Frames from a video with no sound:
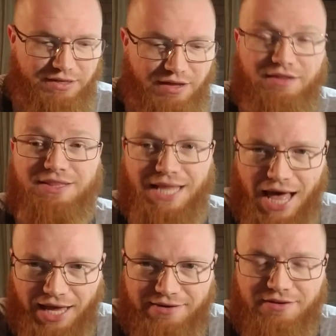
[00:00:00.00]
a
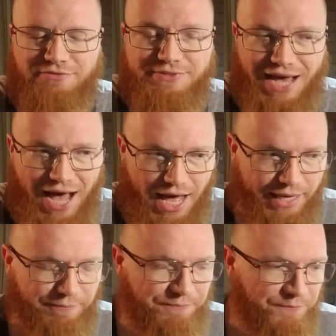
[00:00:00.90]
lot of
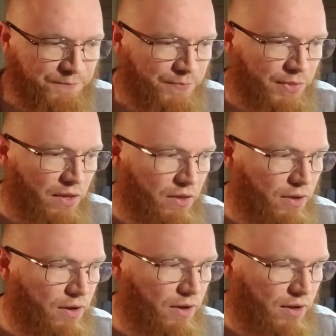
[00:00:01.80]
time.
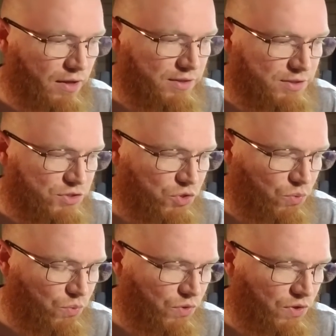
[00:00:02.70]
So